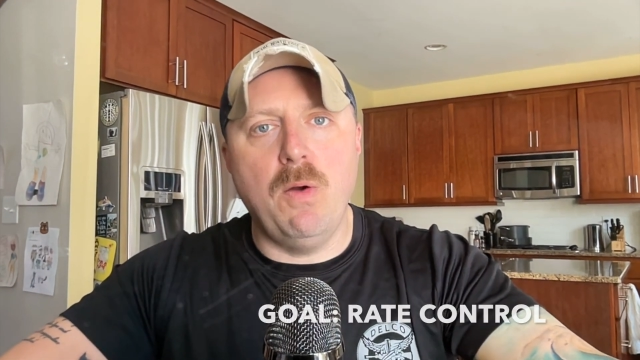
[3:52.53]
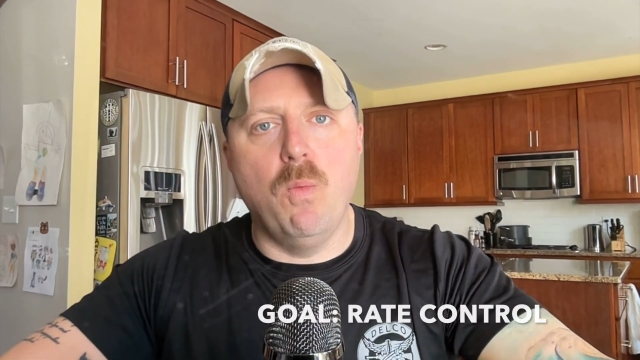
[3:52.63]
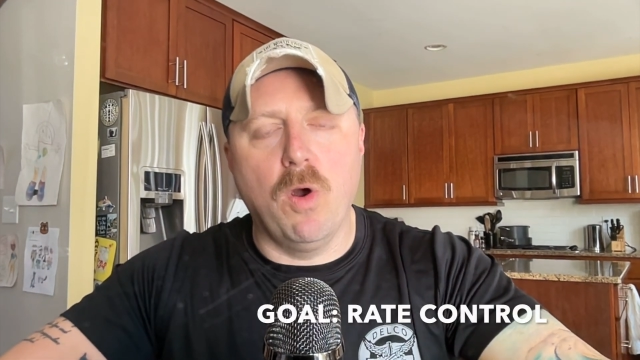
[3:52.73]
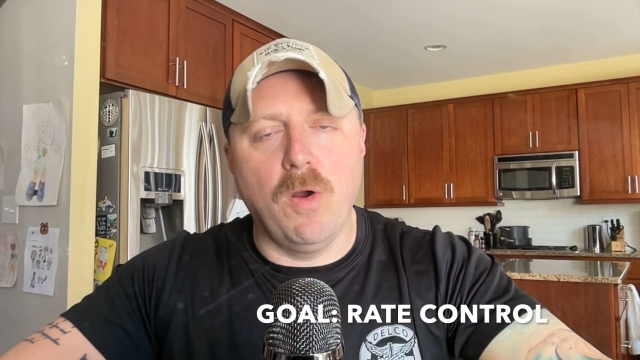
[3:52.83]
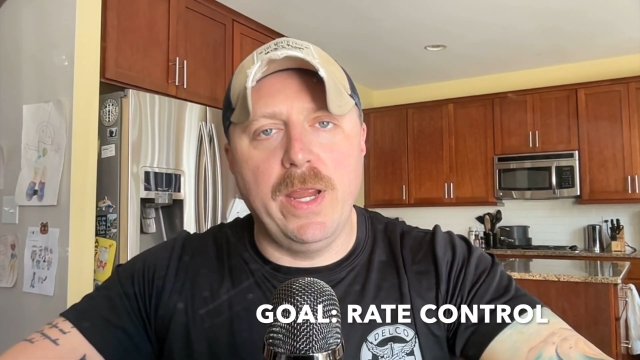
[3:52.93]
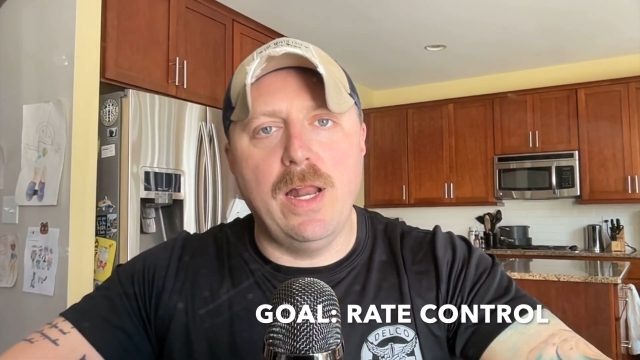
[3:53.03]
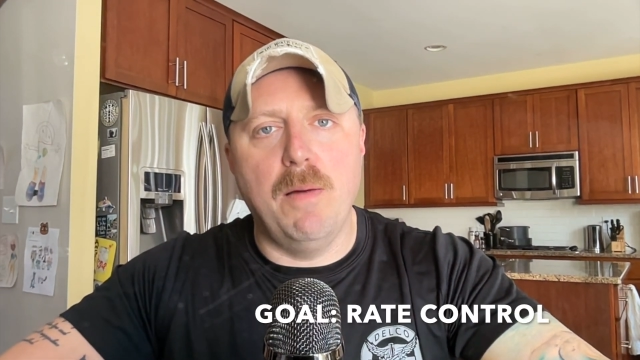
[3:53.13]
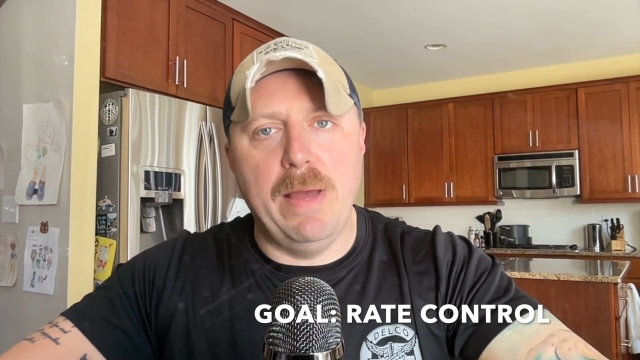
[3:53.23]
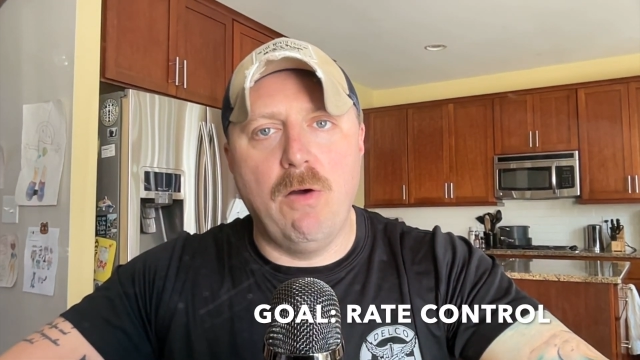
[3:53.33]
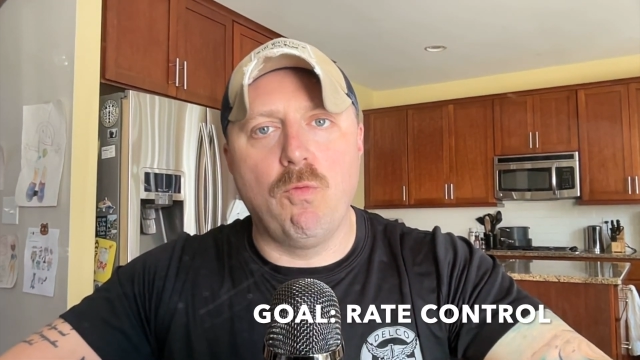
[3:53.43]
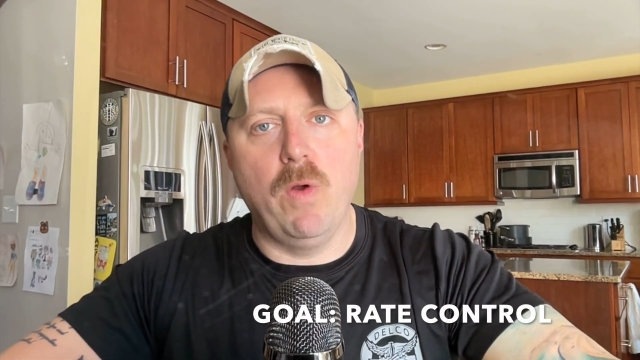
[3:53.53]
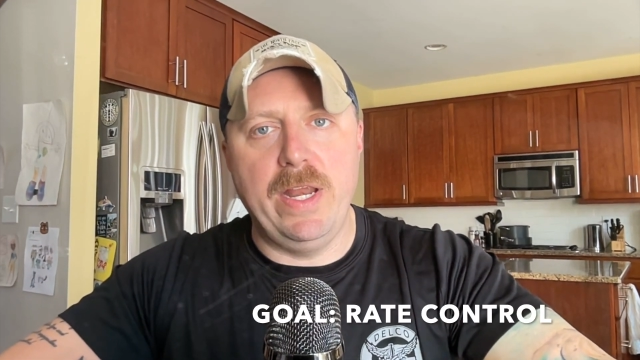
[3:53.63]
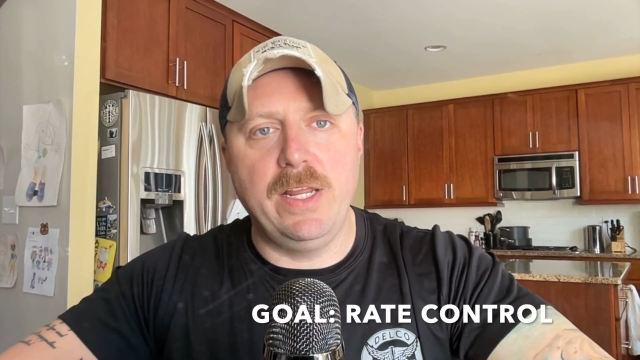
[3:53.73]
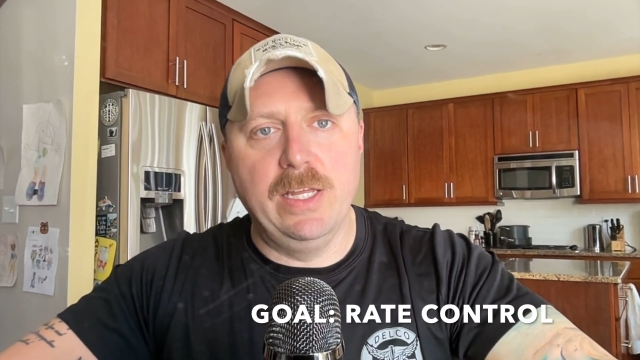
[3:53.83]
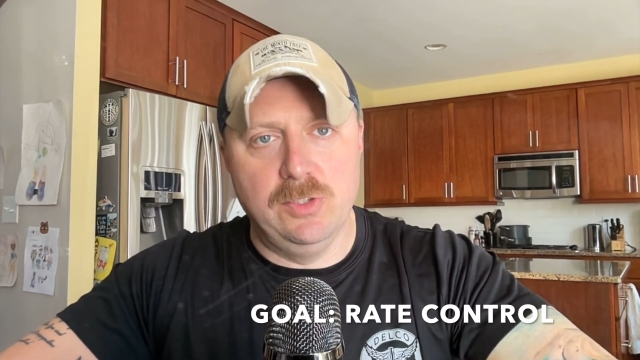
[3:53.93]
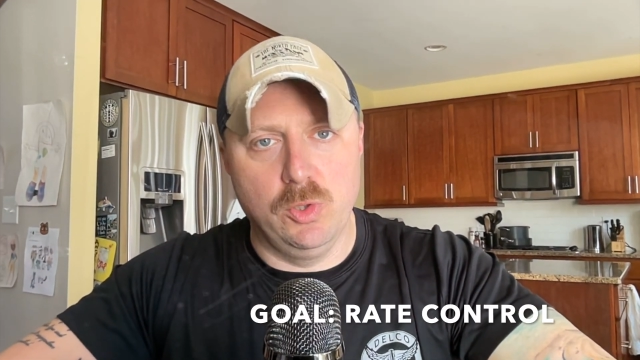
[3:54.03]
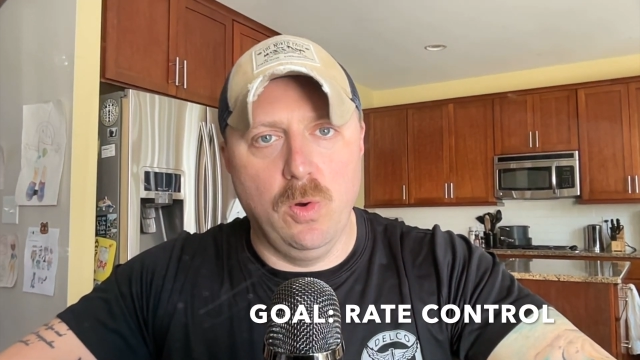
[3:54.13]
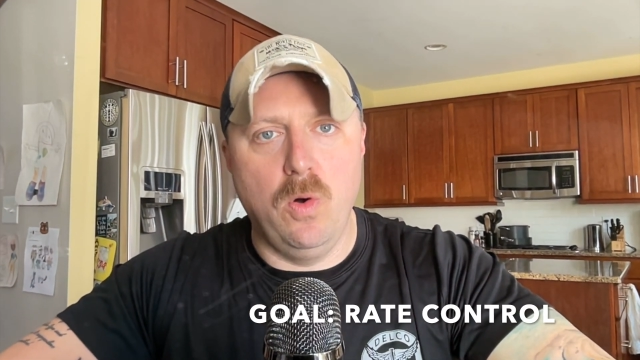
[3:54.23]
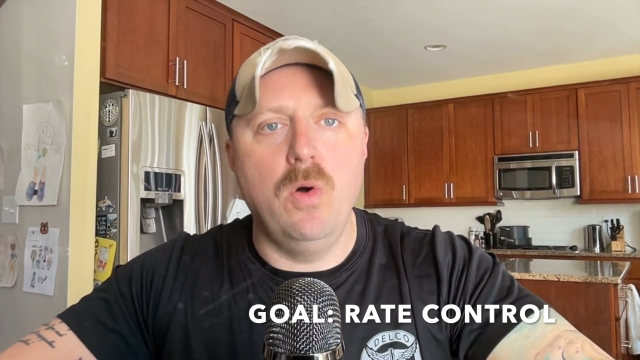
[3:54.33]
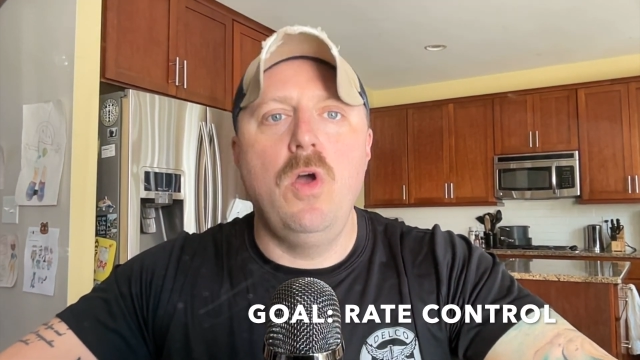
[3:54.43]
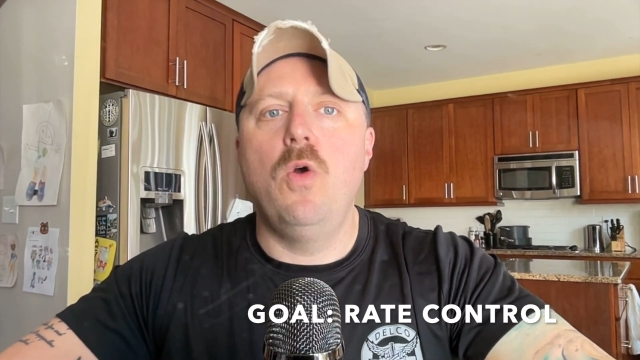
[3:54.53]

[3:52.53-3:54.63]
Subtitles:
worried about rate control.